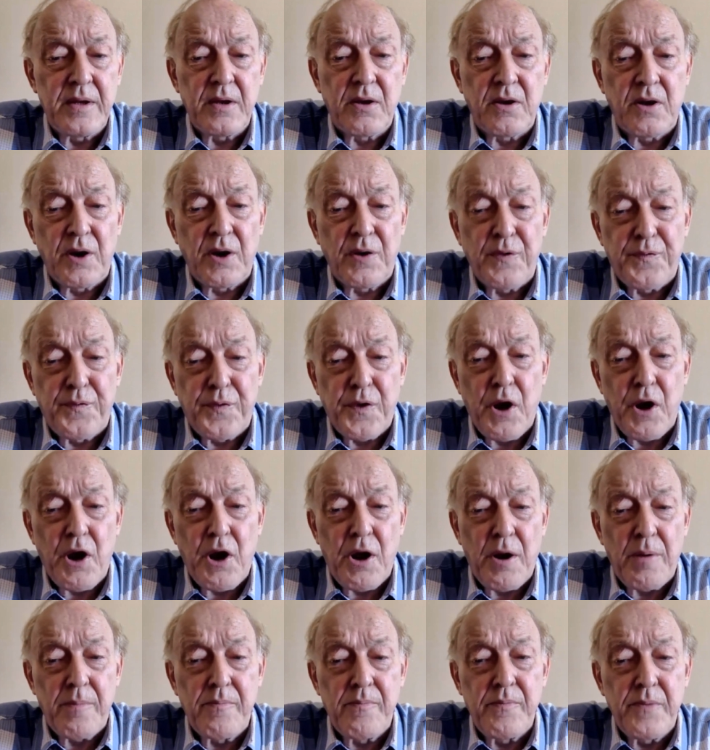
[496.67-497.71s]

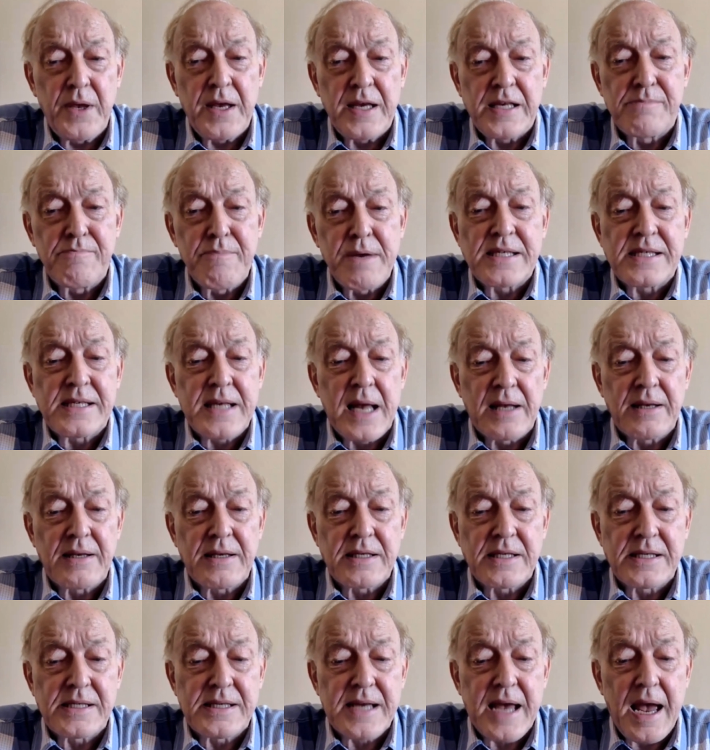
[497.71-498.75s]
confirm his
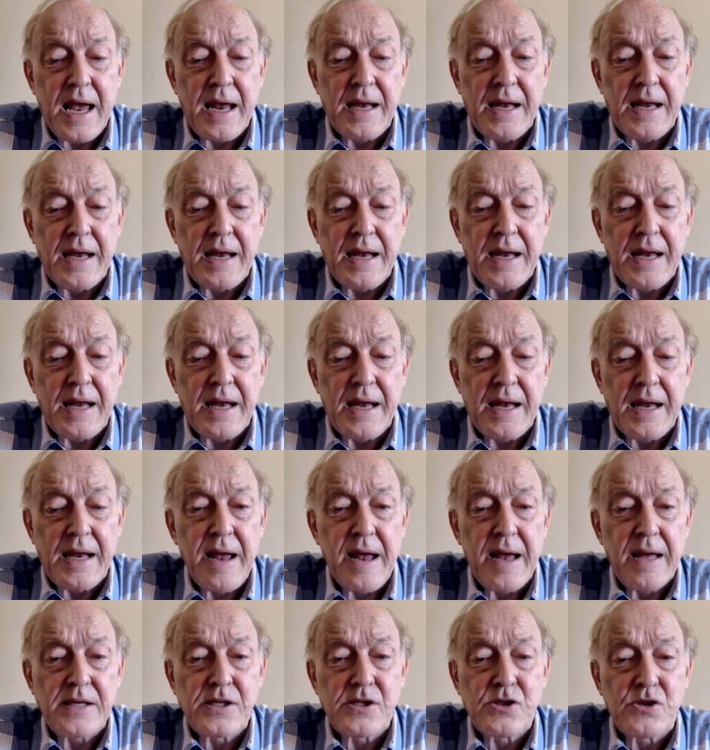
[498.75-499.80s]
misunderstanding
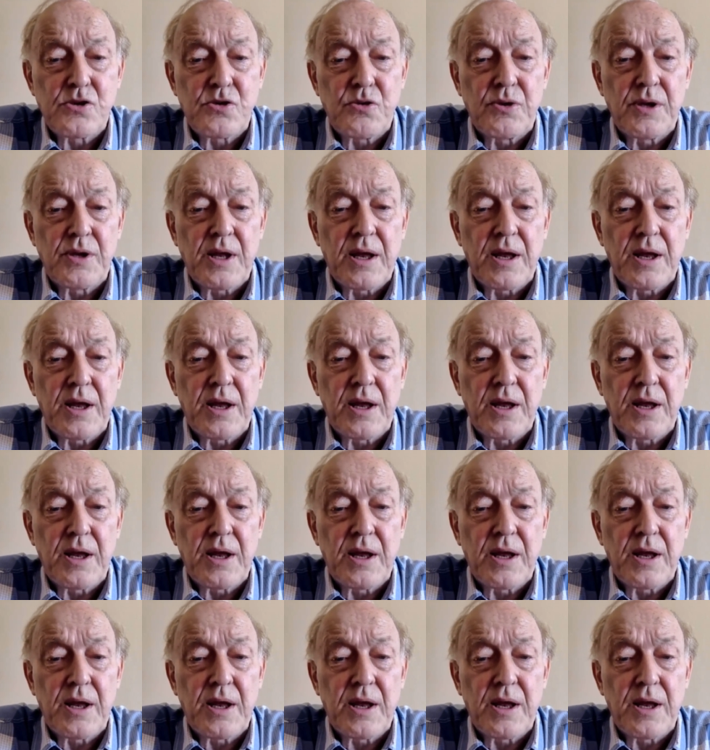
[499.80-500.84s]
as to the
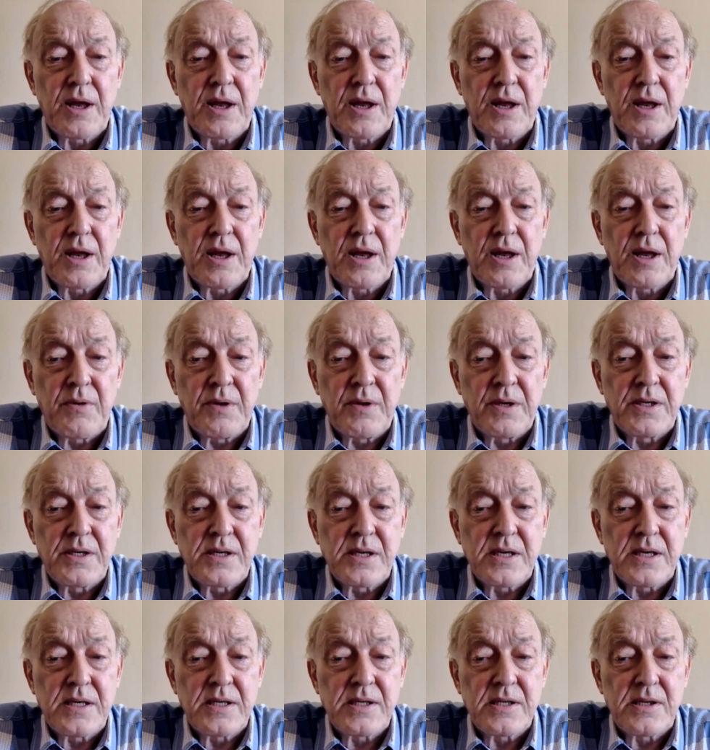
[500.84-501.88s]

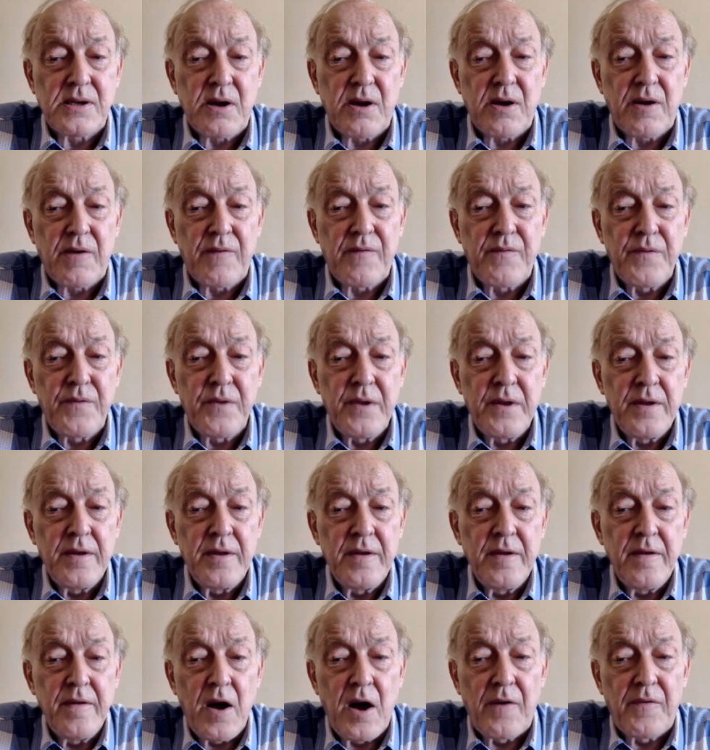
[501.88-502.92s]
consequences of
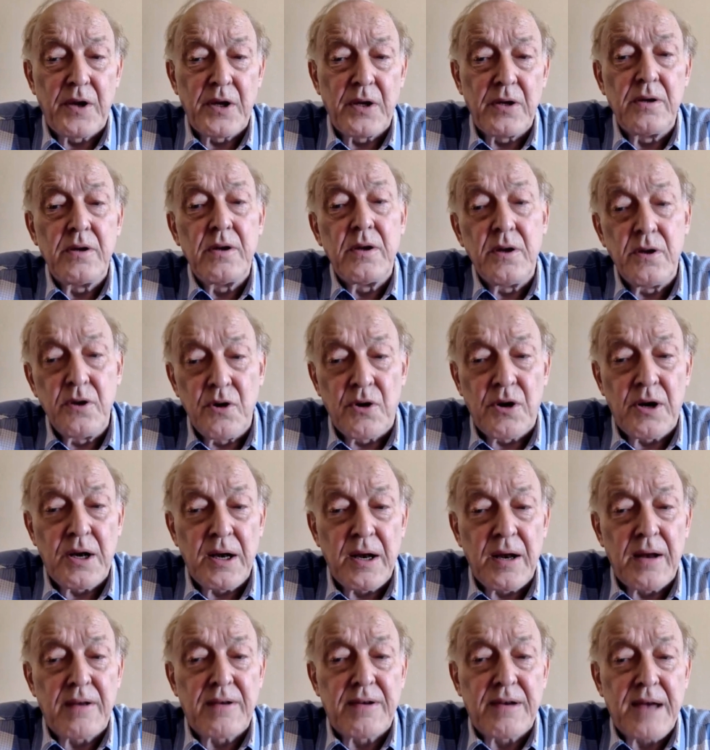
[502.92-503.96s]
a
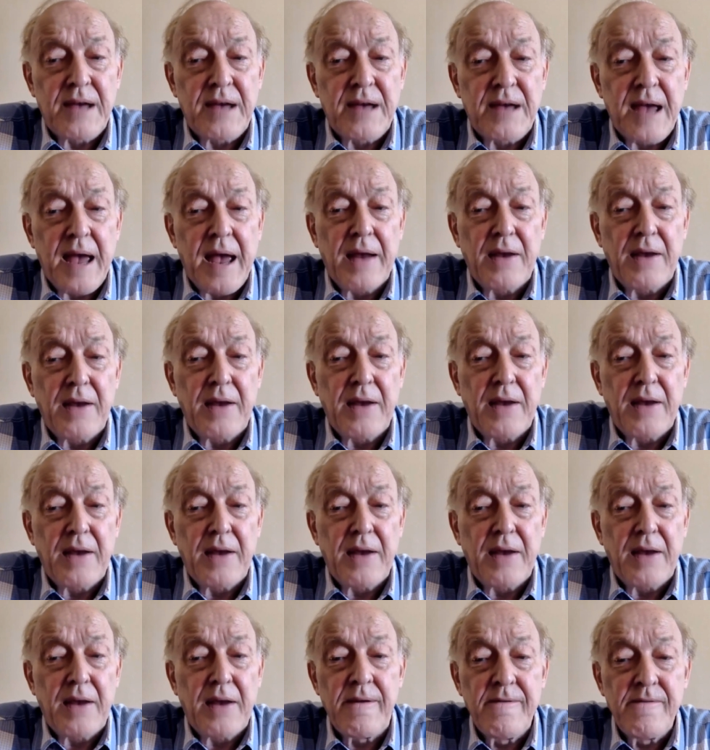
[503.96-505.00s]
nuclear attack
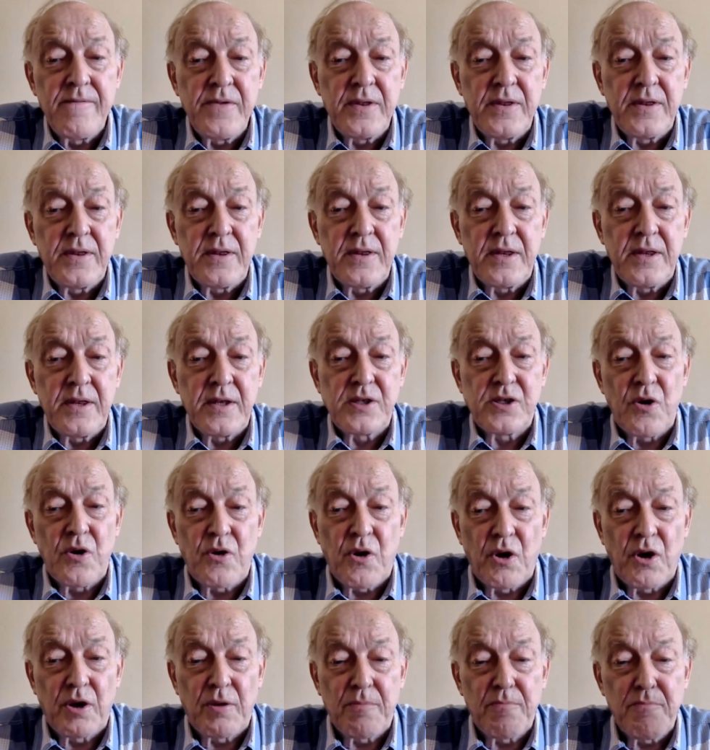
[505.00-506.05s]
using the
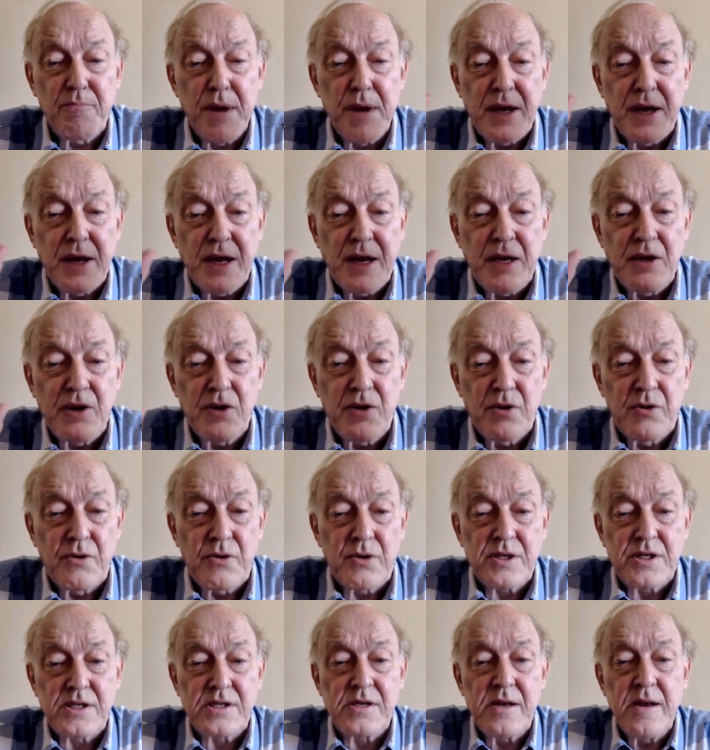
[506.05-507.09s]
so-called mini
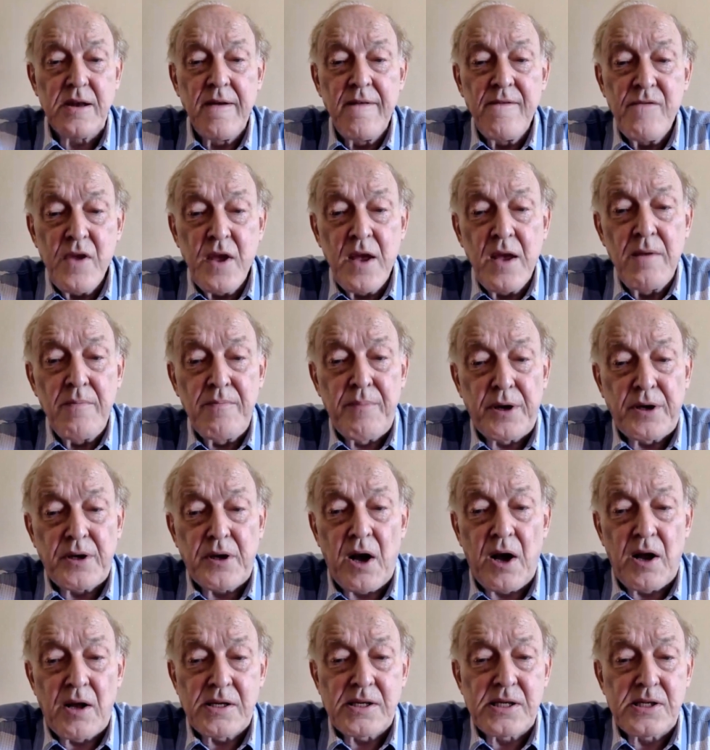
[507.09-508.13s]
nukes, but
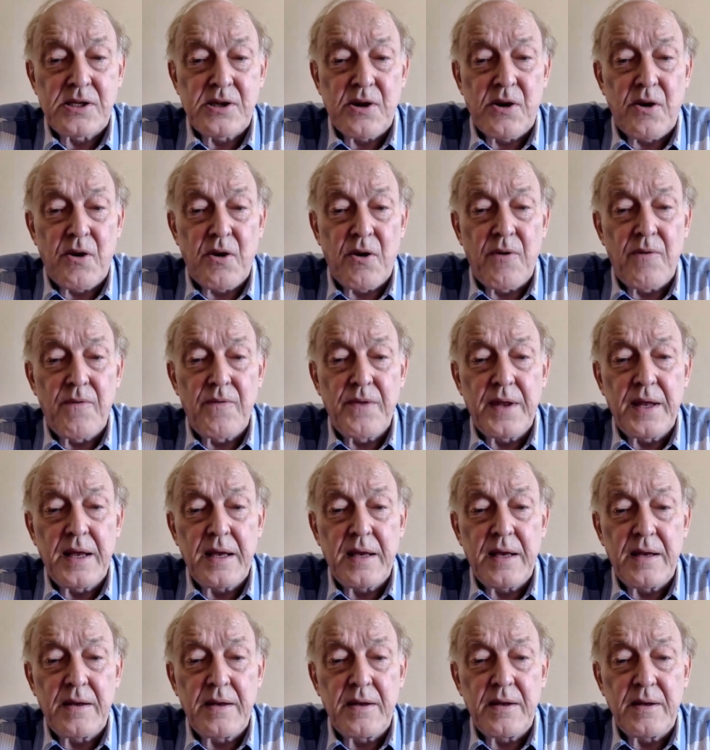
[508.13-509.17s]
also
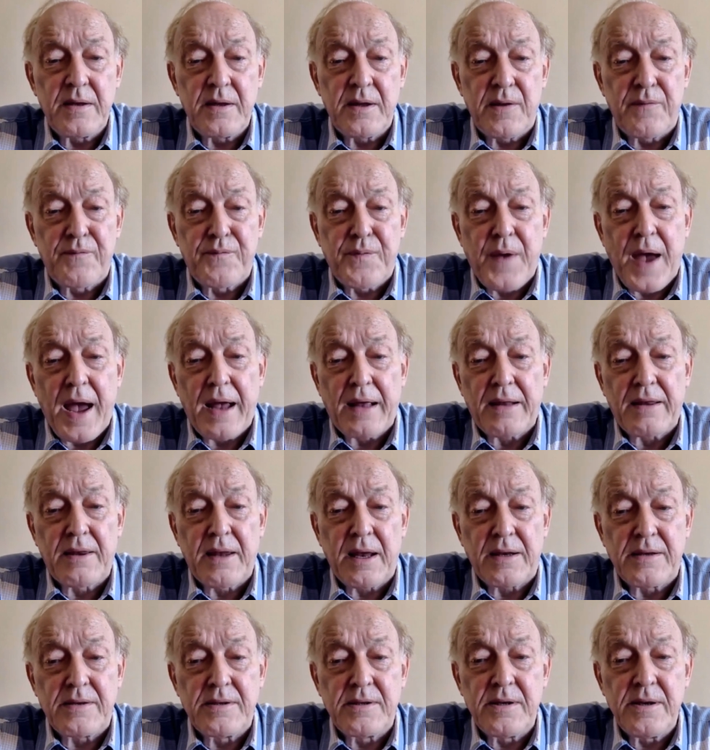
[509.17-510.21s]
the fact
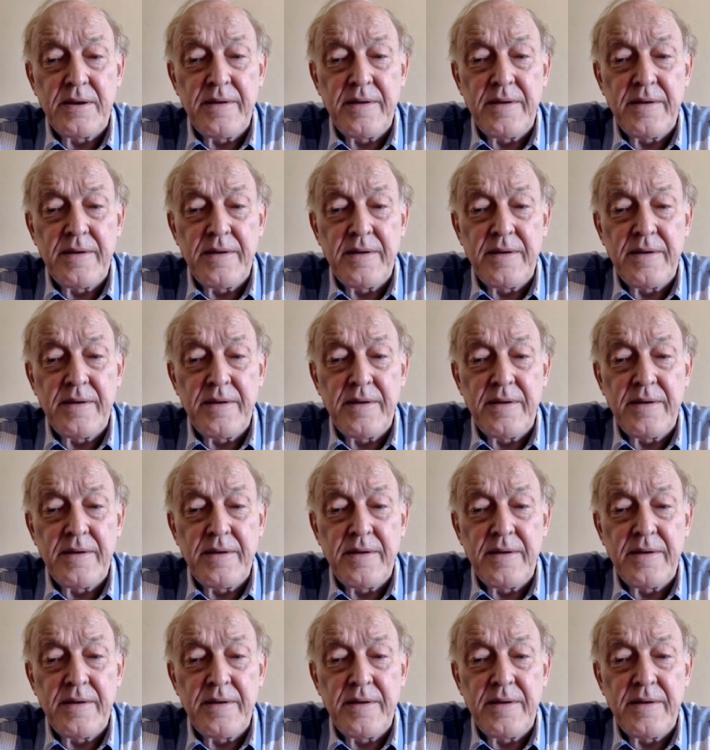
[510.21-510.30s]
that